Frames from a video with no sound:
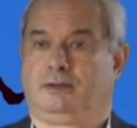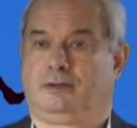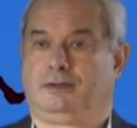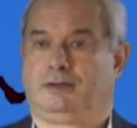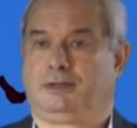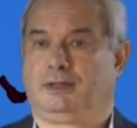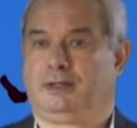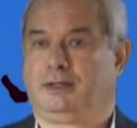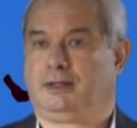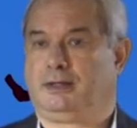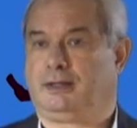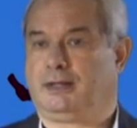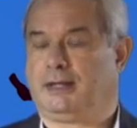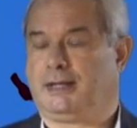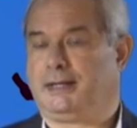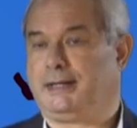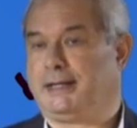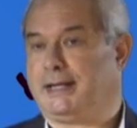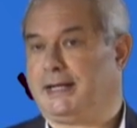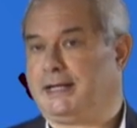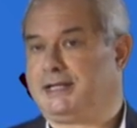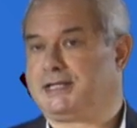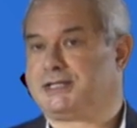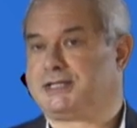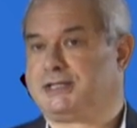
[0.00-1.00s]
the
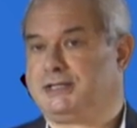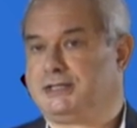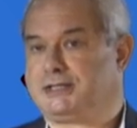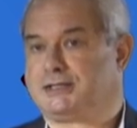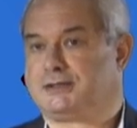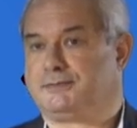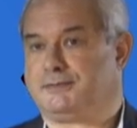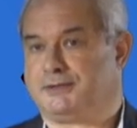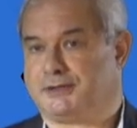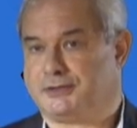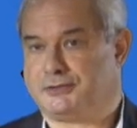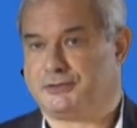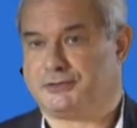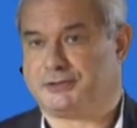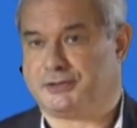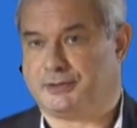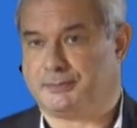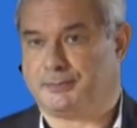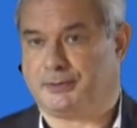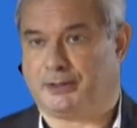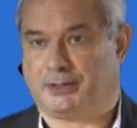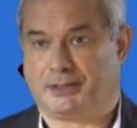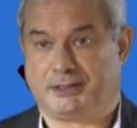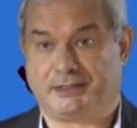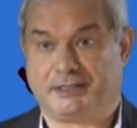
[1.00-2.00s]
analysis of interested
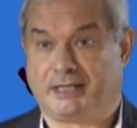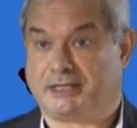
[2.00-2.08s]
parties.